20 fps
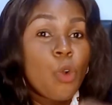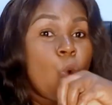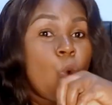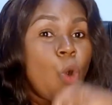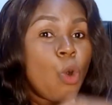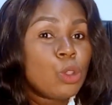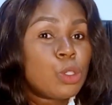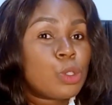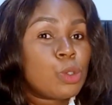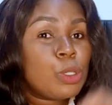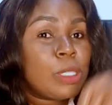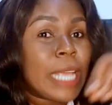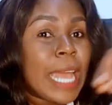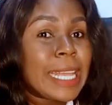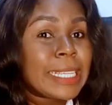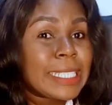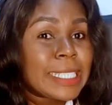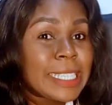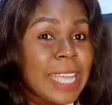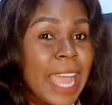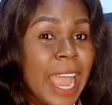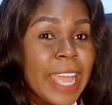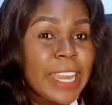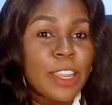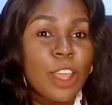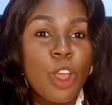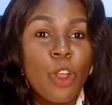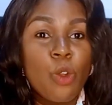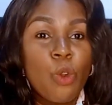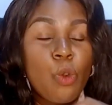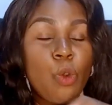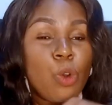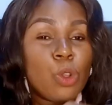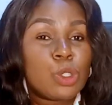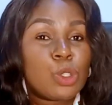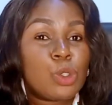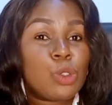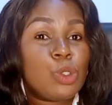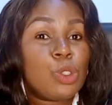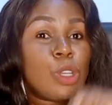Go to their site,
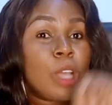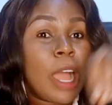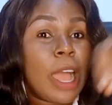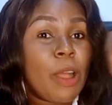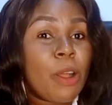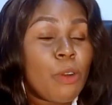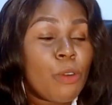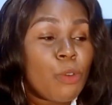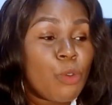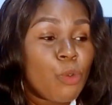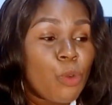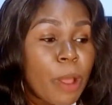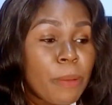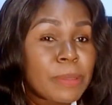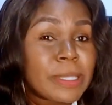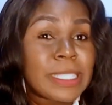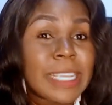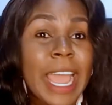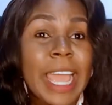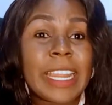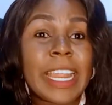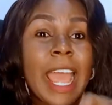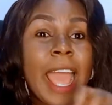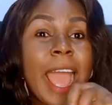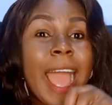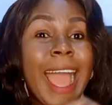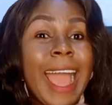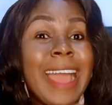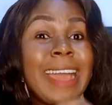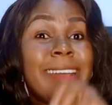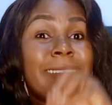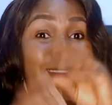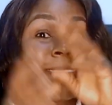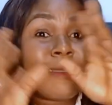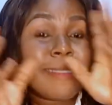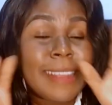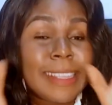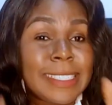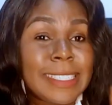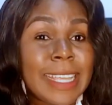go to their website
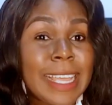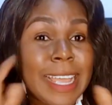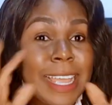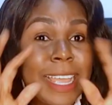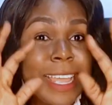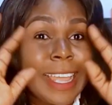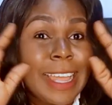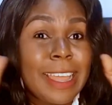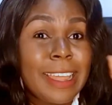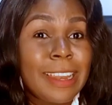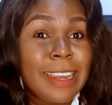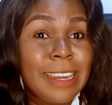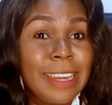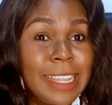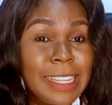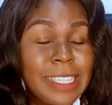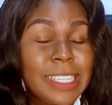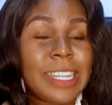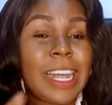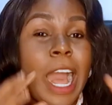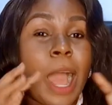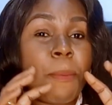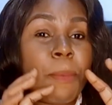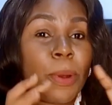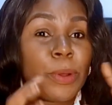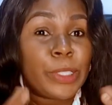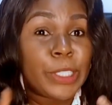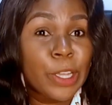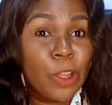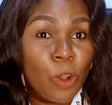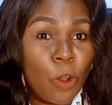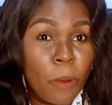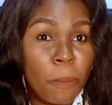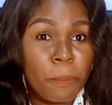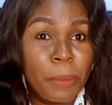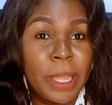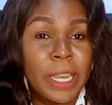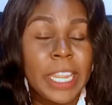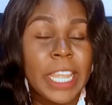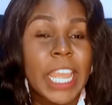and read a little about the
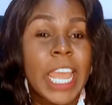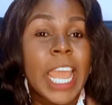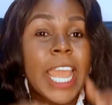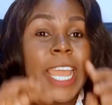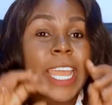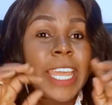company.